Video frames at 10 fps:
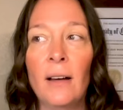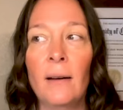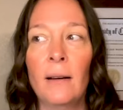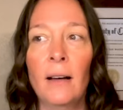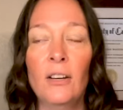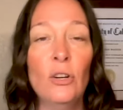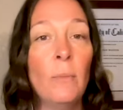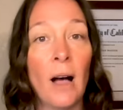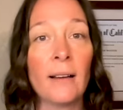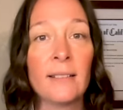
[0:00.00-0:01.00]
a new
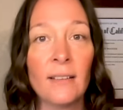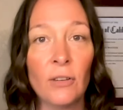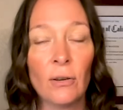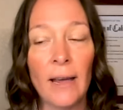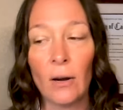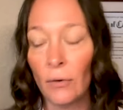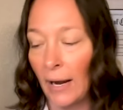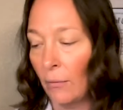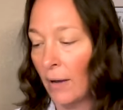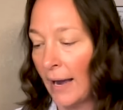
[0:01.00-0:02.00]
box, if you're like,
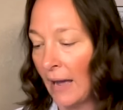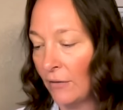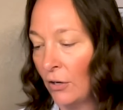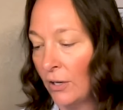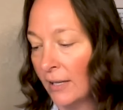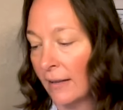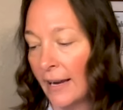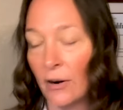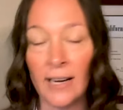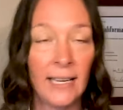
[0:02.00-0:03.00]
okay, well, I have a hood and
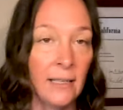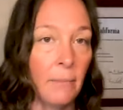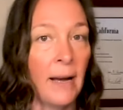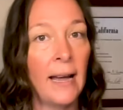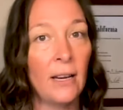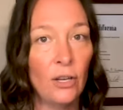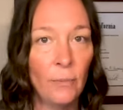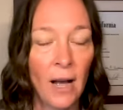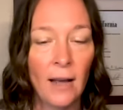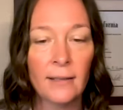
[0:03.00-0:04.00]
liner, I need to buy a new
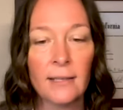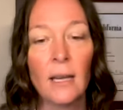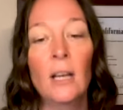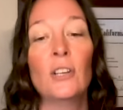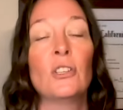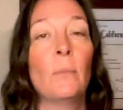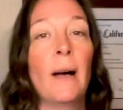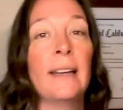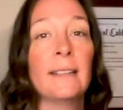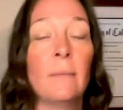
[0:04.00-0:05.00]
box. So
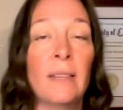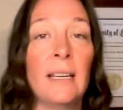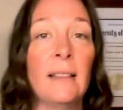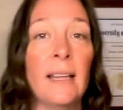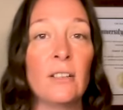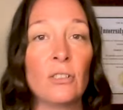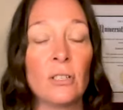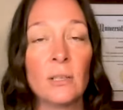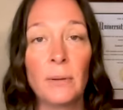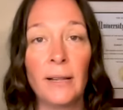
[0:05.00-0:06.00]
buy something that is
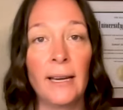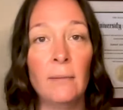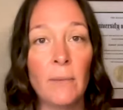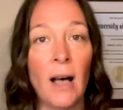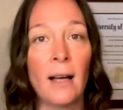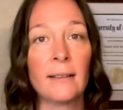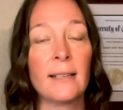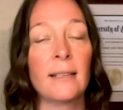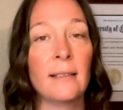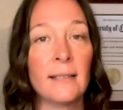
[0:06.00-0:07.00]
just a plain box
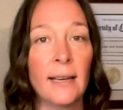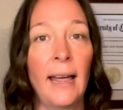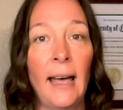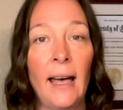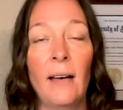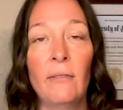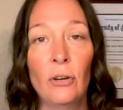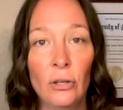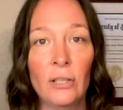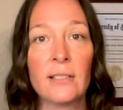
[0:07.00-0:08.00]
that doesn't have
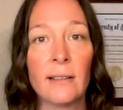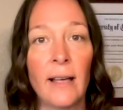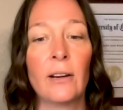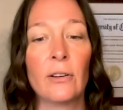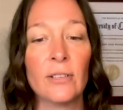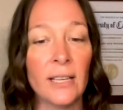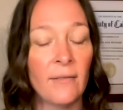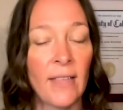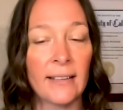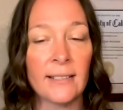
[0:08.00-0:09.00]
hoods, liners, any
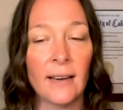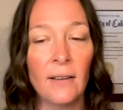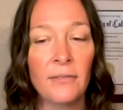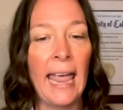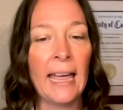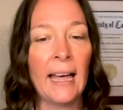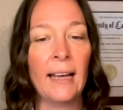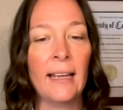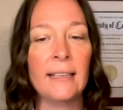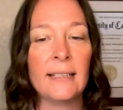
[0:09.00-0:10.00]
of that stuff.
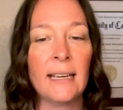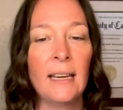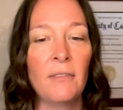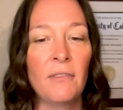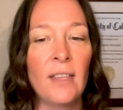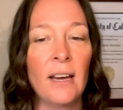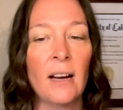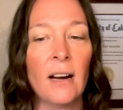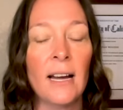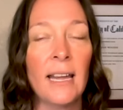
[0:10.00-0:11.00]
And if
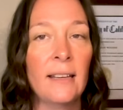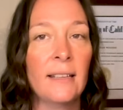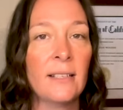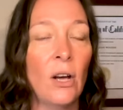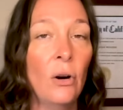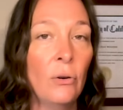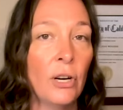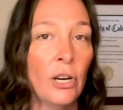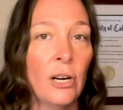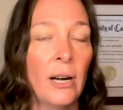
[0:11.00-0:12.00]
there is
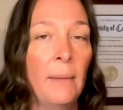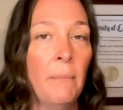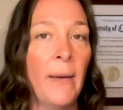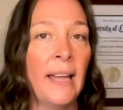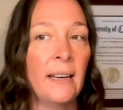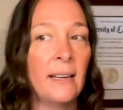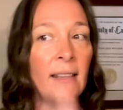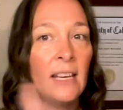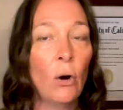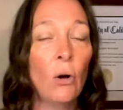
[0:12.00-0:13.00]
odor embedded
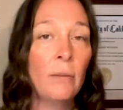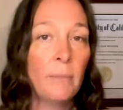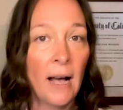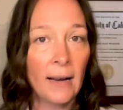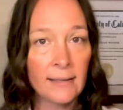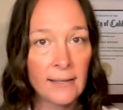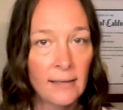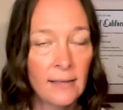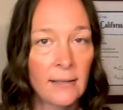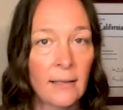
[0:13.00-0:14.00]
in the old
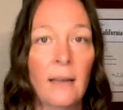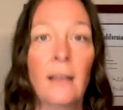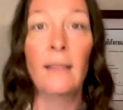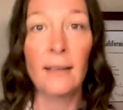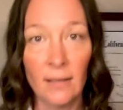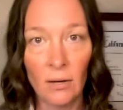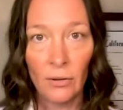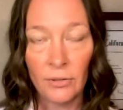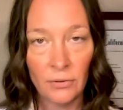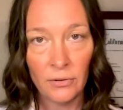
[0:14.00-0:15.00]
boxes, this could
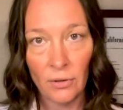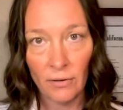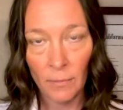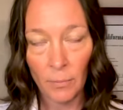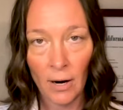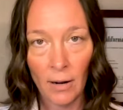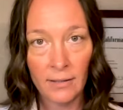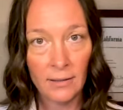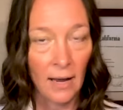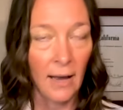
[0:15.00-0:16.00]
also solve
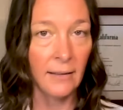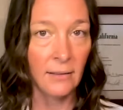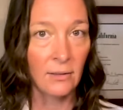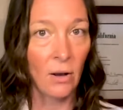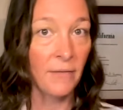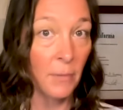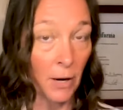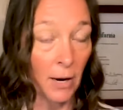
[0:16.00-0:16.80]
the